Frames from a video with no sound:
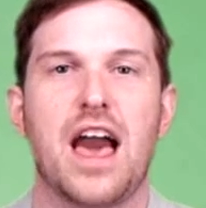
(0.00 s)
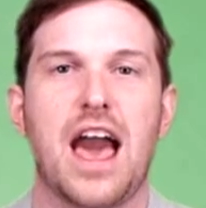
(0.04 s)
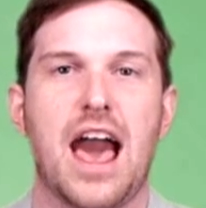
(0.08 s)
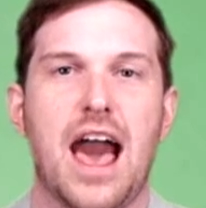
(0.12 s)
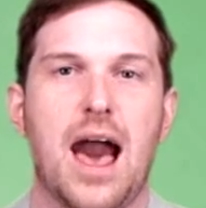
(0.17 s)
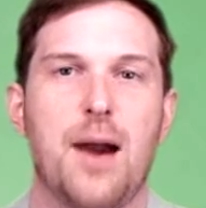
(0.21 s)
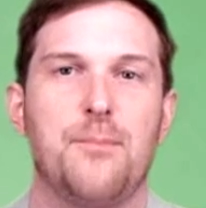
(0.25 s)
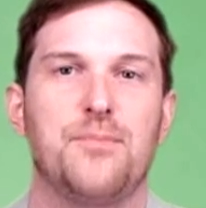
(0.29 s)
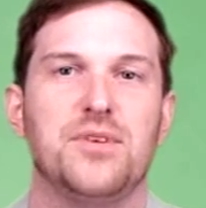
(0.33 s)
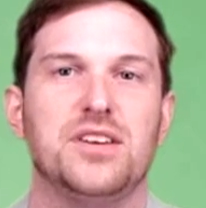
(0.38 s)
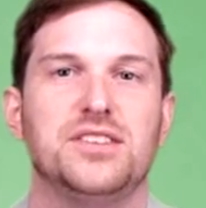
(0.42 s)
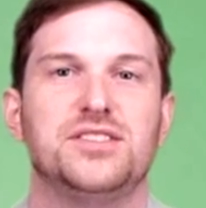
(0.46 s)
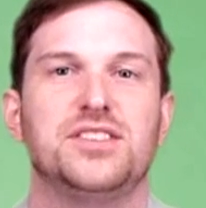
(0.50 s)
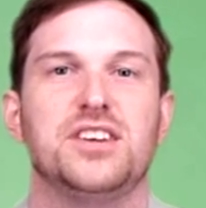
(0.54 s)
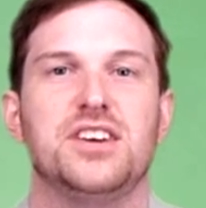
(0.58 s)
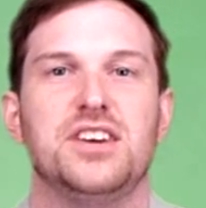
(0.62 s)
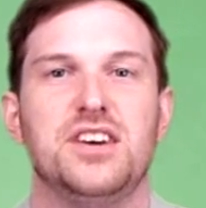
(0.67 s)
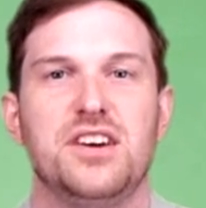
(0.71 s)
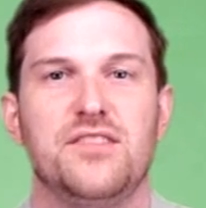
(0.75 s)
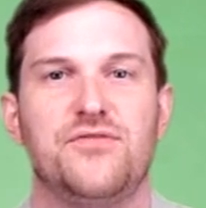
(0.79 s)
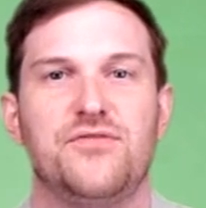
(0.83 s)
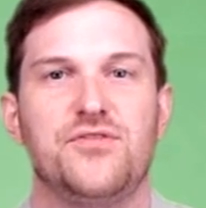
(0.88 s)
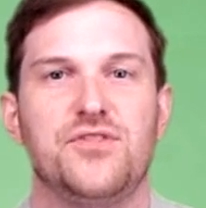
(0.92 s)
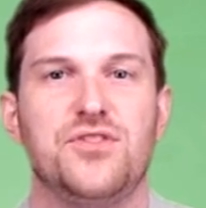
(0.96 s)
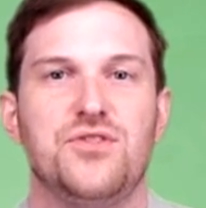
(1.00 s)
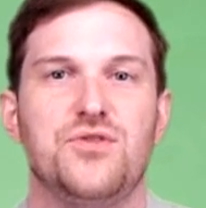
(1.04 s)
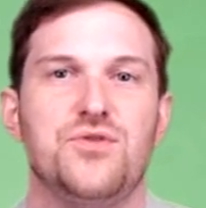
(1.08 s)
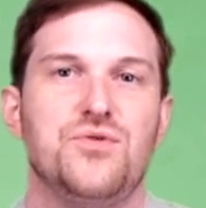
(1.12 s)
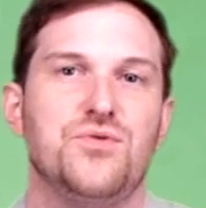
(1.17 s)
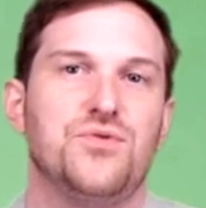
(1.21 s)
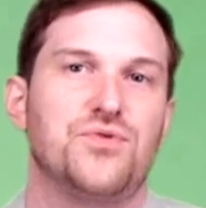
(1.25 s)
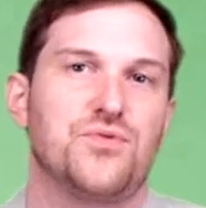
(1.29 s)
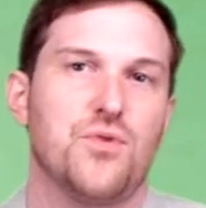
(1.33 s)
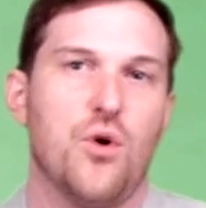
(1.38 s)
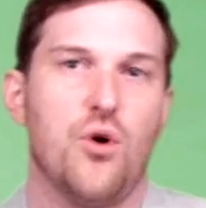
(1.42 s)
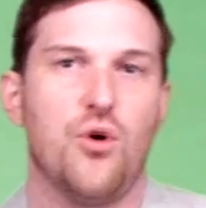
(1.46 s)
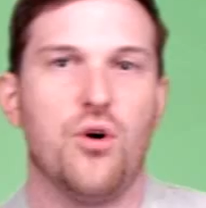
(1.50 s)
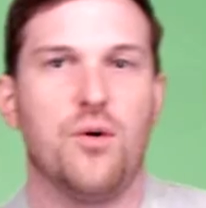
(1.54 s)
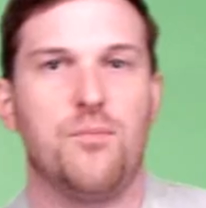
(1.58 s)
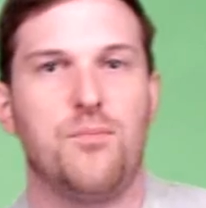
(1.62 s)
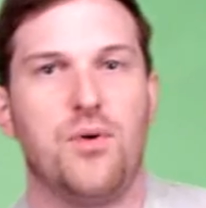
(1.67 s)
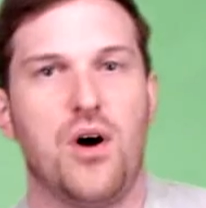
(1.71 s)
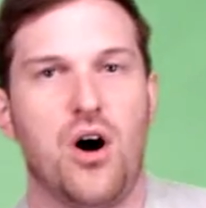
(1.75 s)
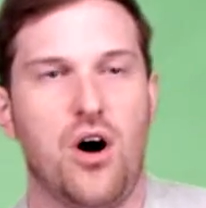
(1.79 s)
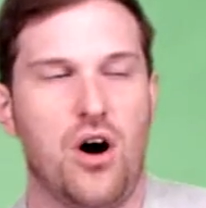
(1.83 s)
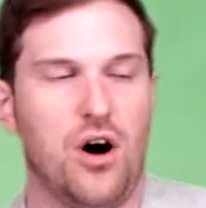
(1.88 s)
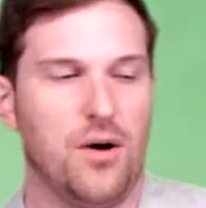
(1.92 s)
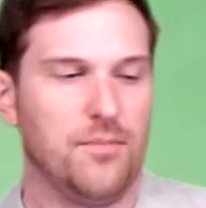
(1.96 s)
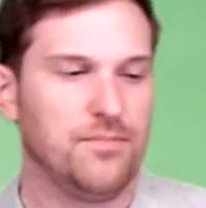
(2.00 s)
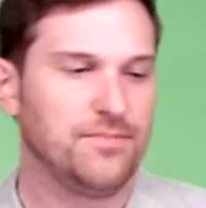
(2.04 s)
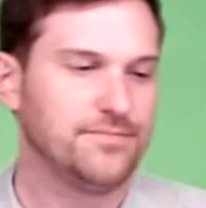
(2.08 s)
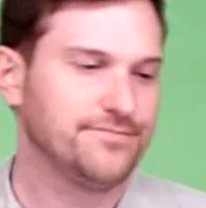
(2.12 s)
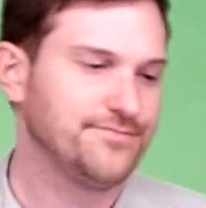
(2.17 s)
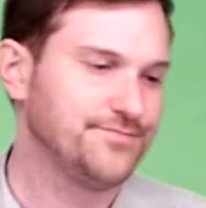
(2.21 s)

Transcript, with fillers: happens if you throw a ball